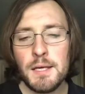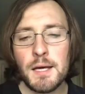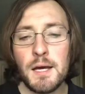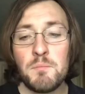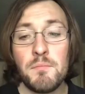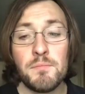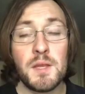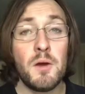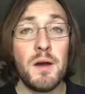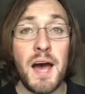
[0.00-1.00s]
Um, you
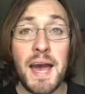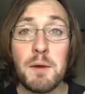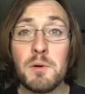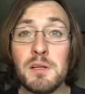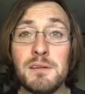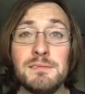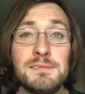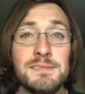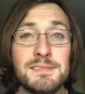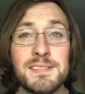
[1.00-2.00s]
know, I will
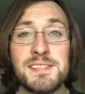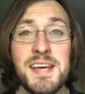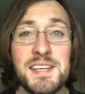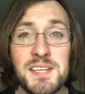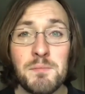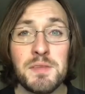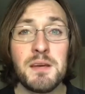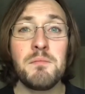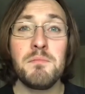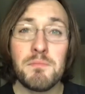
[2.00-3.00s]
say
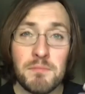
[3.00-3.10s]
something,